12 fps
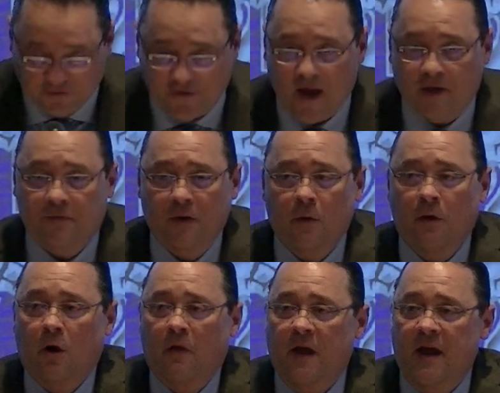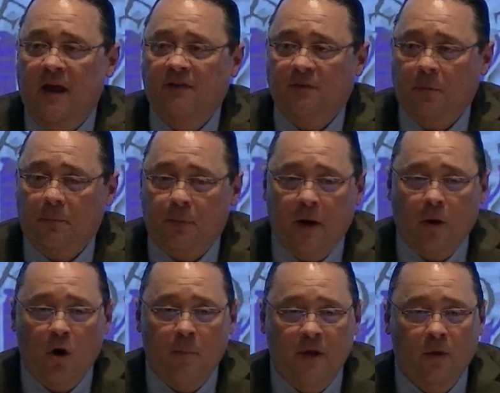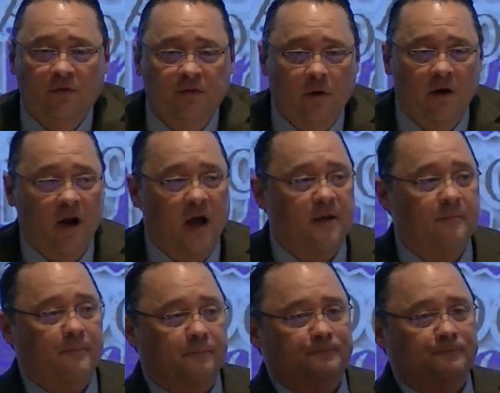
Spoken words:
staff here and all the hands that prepared our meals here tonight.